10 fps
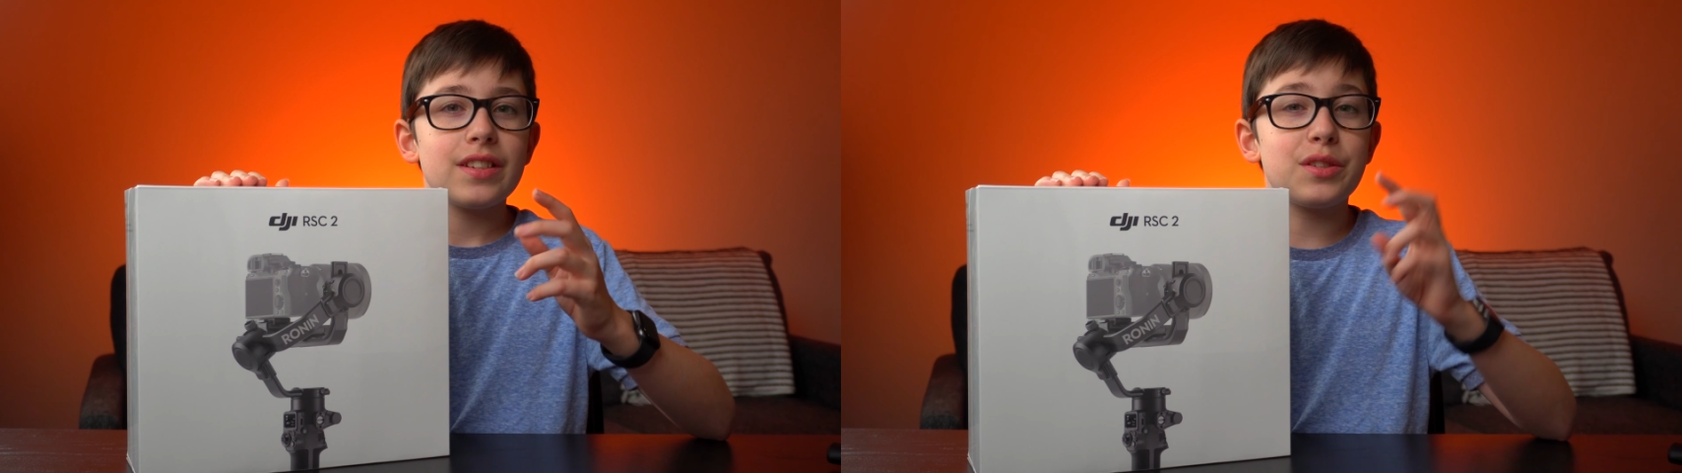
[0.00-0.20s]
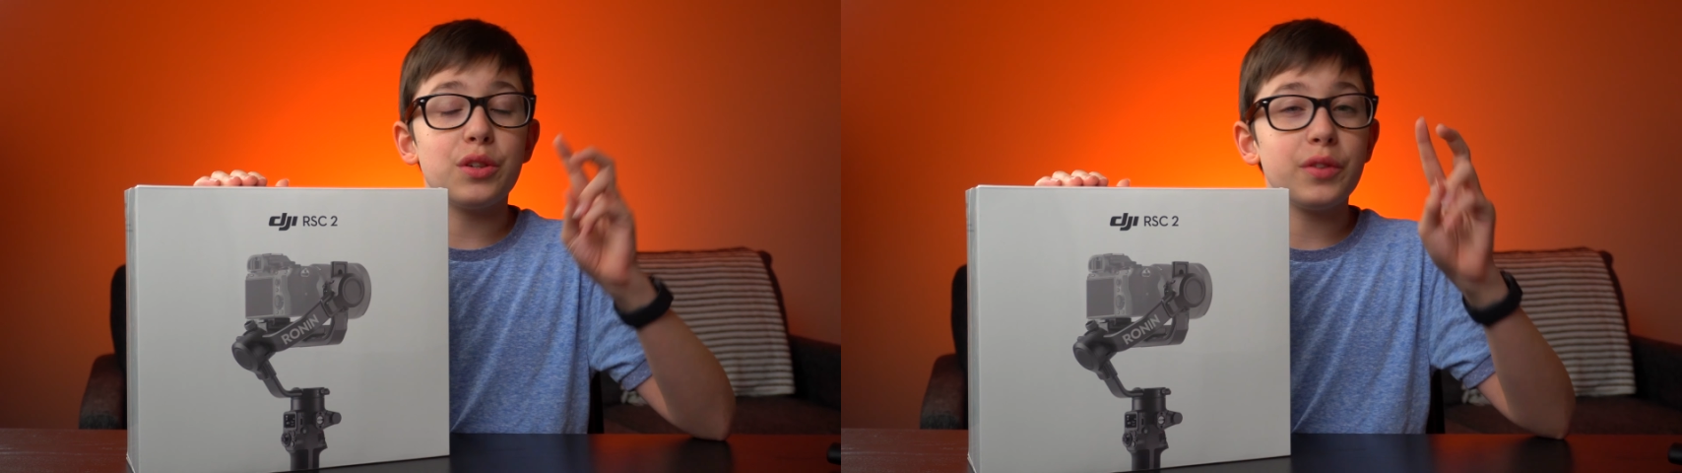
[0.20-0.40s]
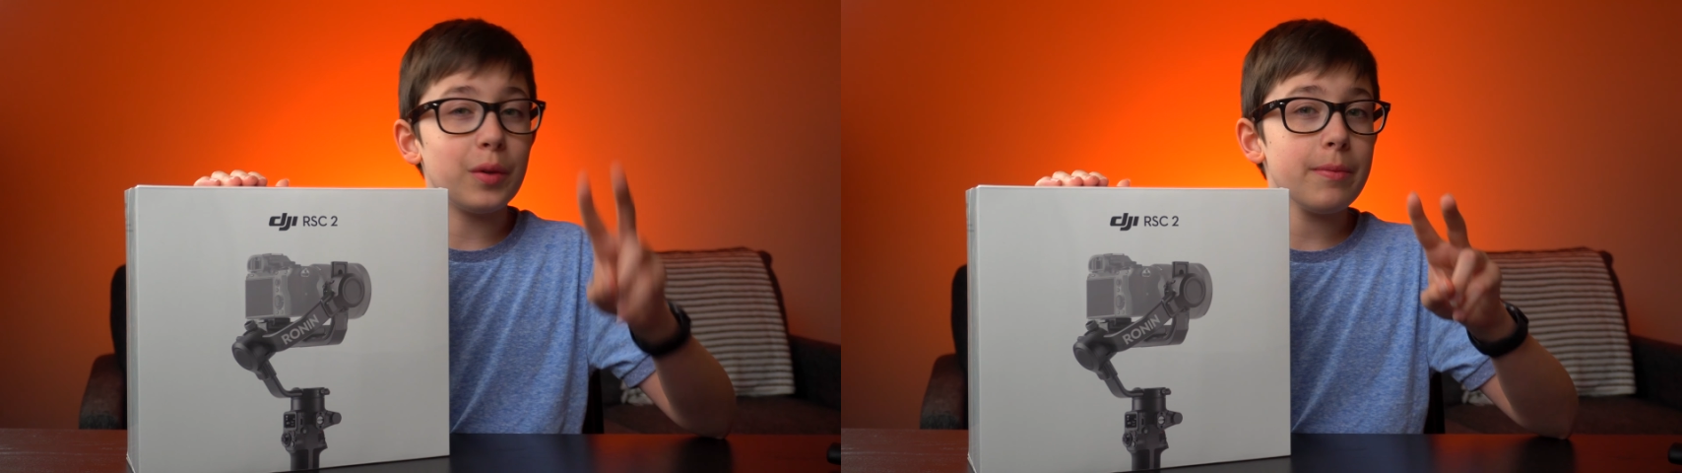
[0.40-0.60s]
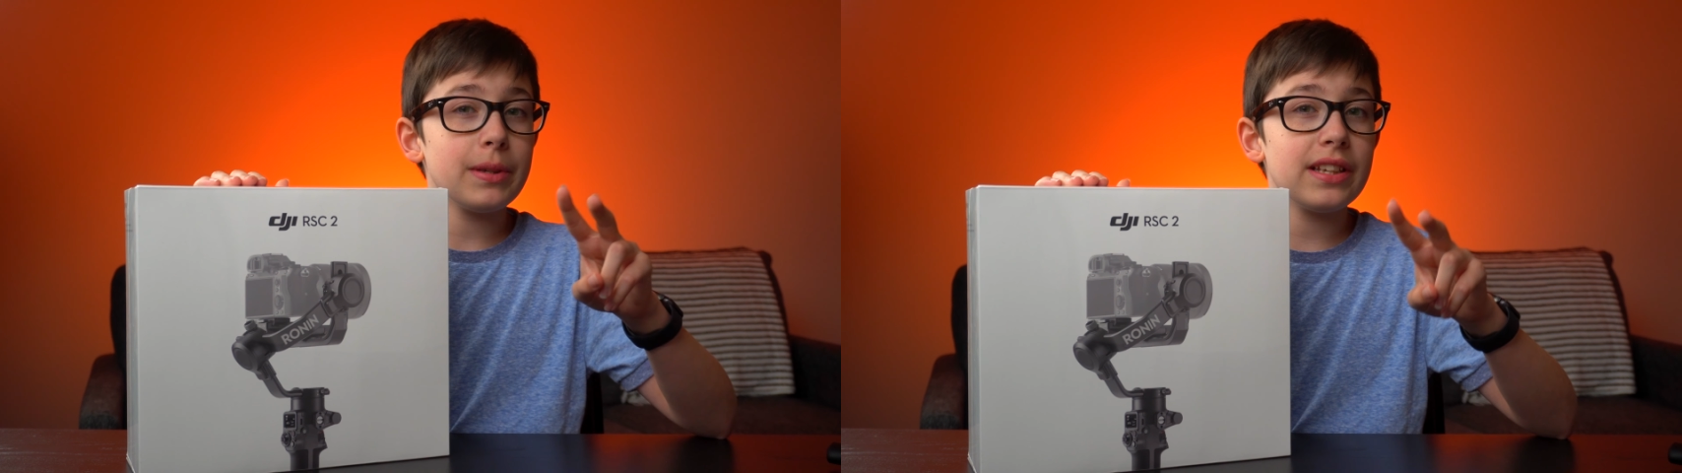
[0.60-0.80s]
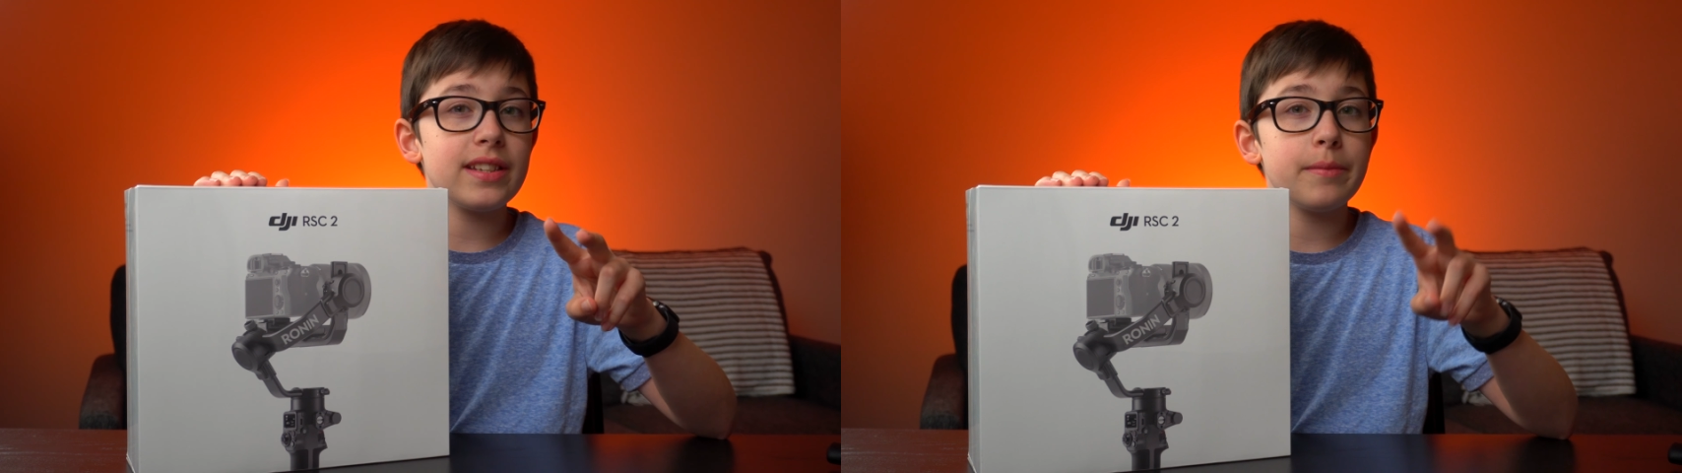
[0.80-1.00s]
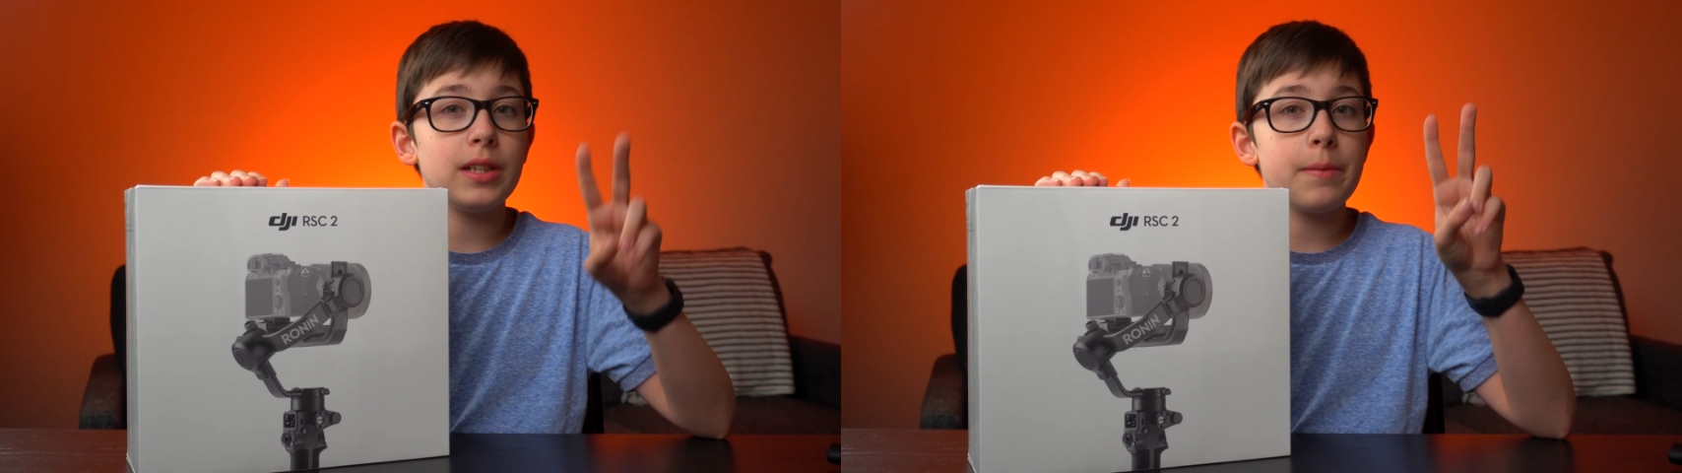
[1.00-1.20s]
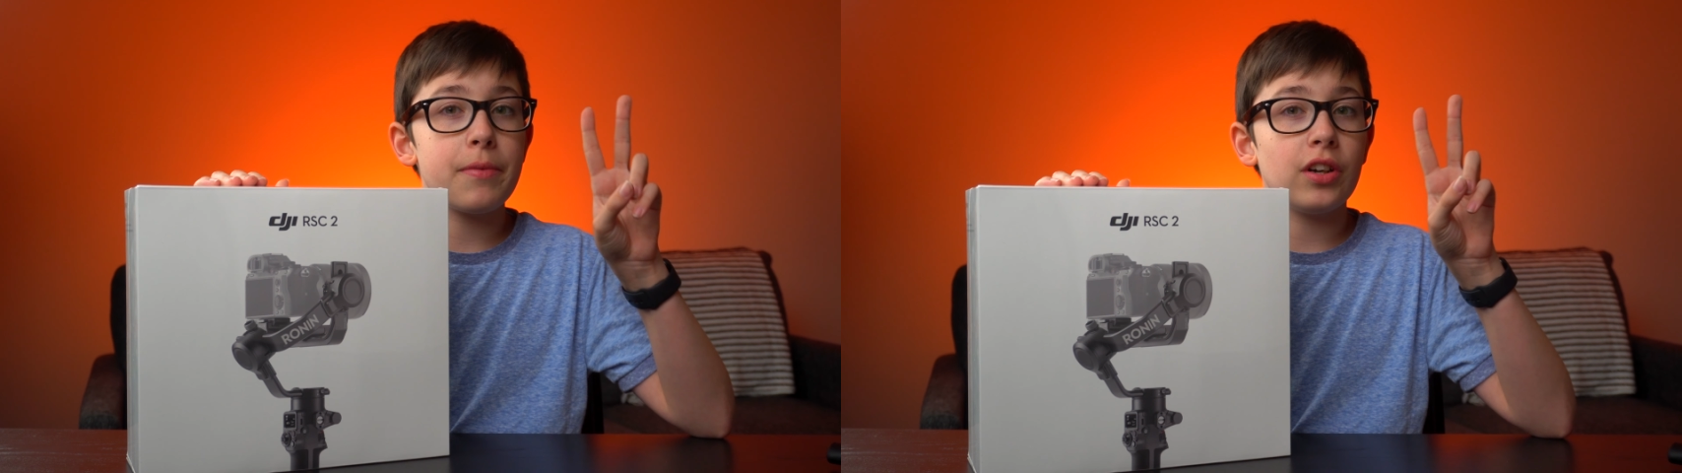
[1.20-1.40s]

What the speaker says: So if you want to pick this gimbal up,